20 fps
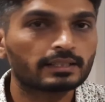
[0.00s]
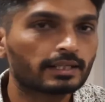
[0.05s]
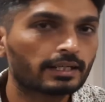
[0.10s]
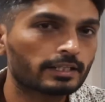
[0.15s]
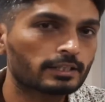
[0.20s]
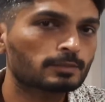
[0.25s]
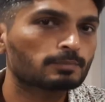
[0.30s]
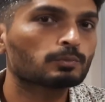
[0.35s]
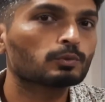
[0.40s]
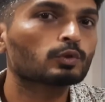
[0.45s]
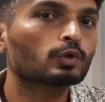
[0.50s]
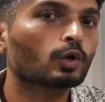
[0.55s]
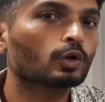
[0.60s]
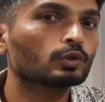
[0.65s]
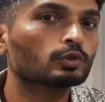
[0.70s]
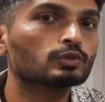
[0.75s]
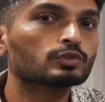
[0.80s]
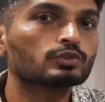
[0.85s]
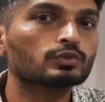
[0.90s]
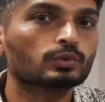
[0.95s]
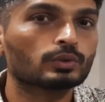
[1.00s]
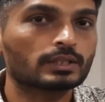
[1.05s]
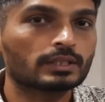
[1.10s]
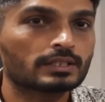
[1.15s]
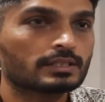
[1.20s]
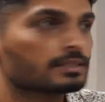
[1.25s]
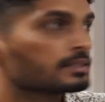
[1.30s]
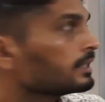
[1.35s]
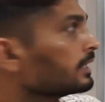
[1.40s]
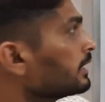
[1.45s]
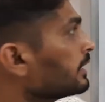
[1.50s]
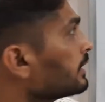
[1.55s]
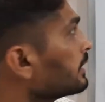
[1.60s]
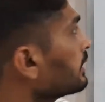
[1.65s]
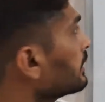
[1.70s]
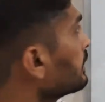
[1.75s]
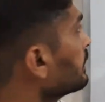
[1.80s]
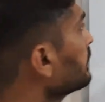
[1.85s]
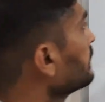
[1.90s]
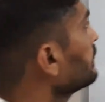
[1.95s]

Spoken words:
Let us put all those things in